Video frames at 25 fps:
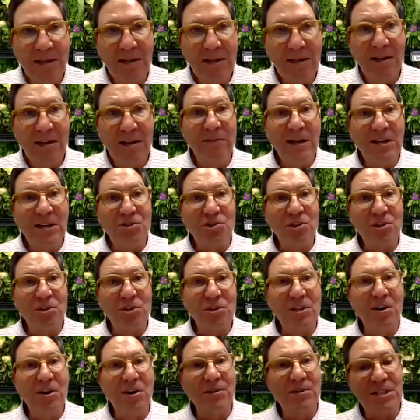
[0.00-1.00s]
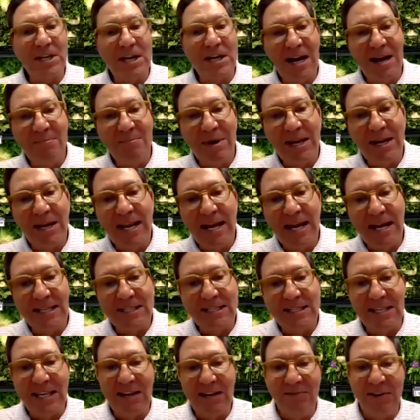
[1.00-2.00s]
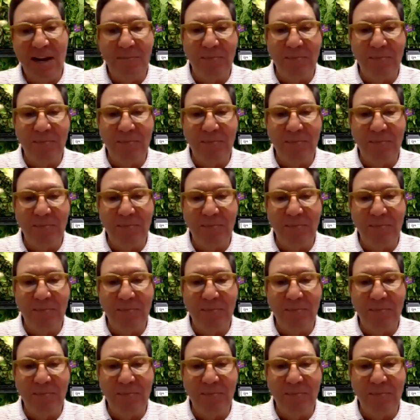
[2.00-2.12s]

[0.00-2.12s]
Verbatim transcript: Eventually, over time, my dad saved